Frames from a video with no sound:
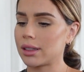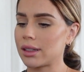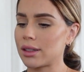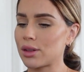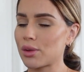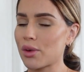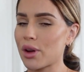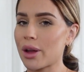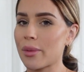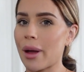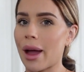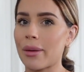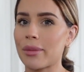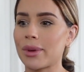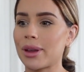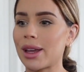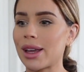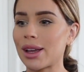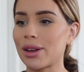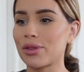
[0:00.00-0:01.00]
Don't come at
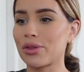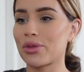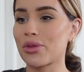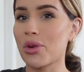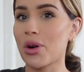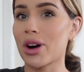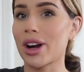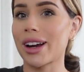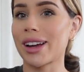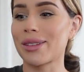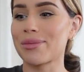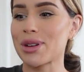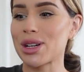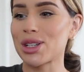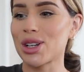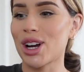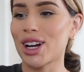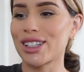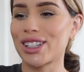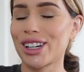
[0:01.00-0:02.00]
me for it. My
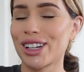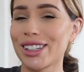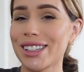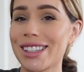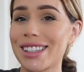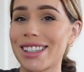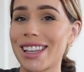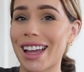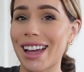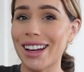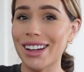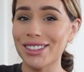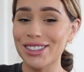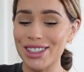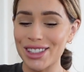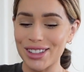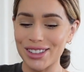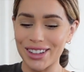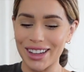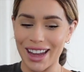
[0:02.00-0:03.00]
doctor said it
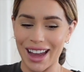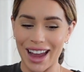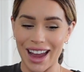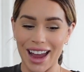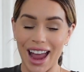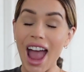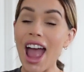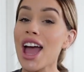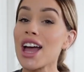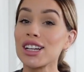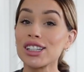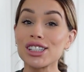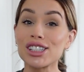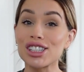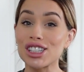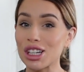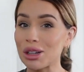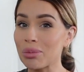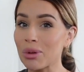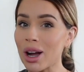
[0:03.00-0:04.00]
was okay.
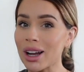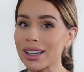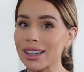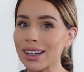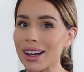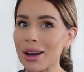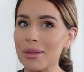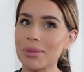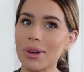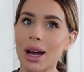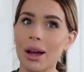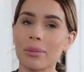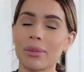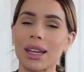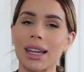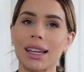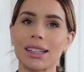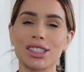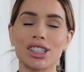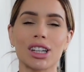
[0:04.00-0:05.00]
She brought it up, not
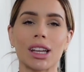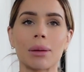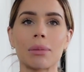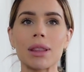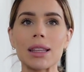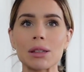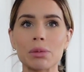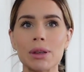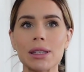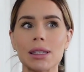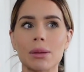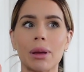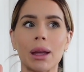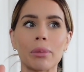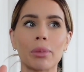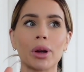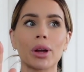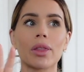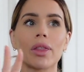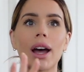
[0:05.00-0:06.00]
me. She gave me this piece of
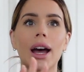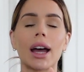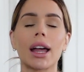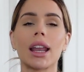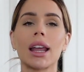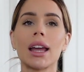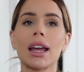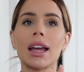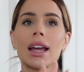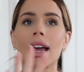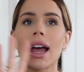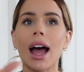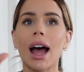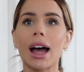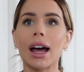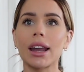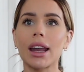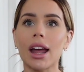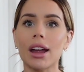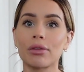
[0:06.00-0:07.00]
paper that
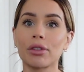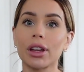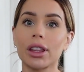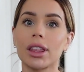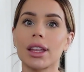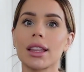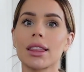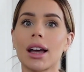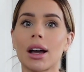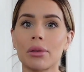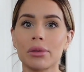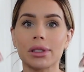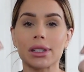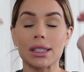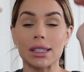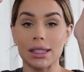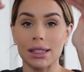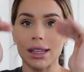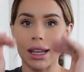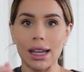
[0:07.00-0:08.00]
had everything that
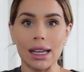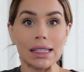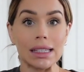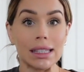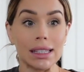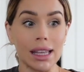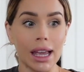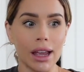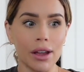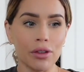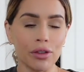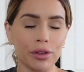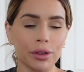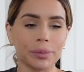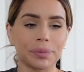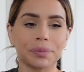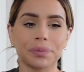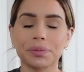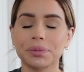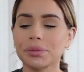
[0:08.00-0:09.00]
was like
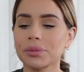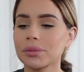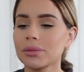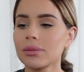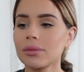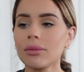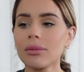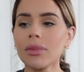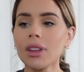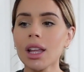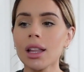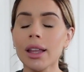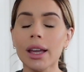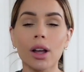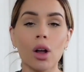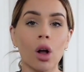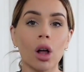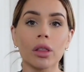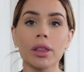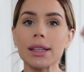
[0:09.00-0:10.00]
safe
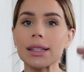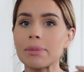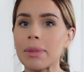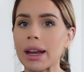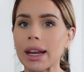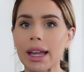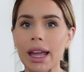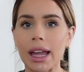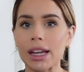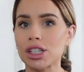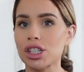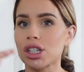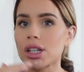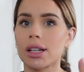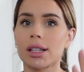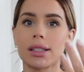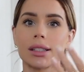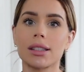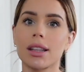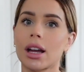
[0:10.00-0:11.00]
like all these
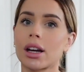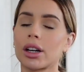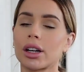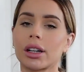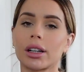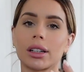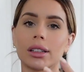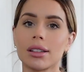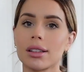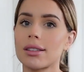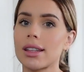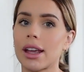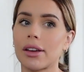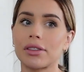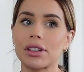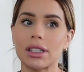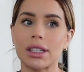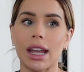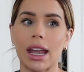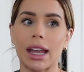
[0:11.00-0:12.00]
medications that are
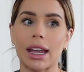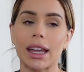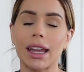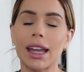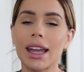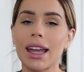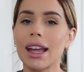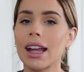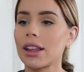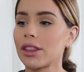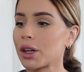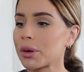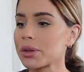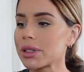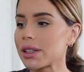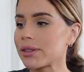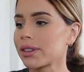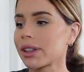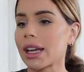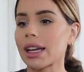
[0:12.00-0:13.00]
safe to take. And there was
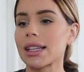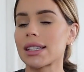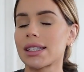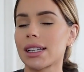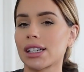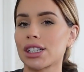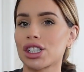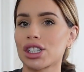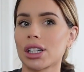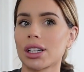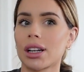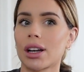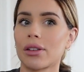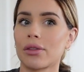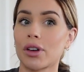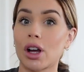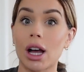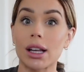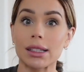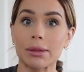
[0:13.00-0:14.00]
even like a section
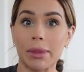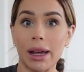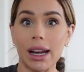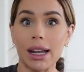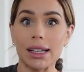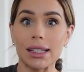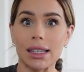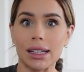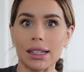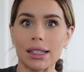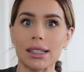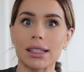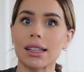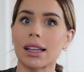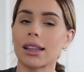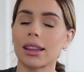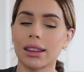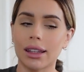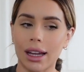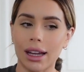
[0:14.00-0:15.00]
of cosmetics and it
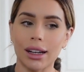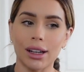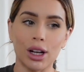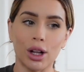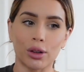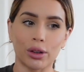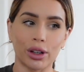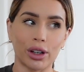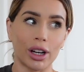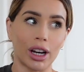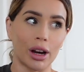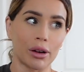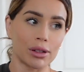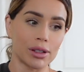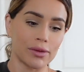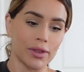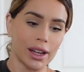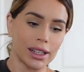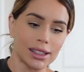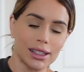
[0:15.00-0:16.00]
said that coloring your hair
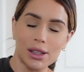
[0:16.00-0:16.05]
is fine.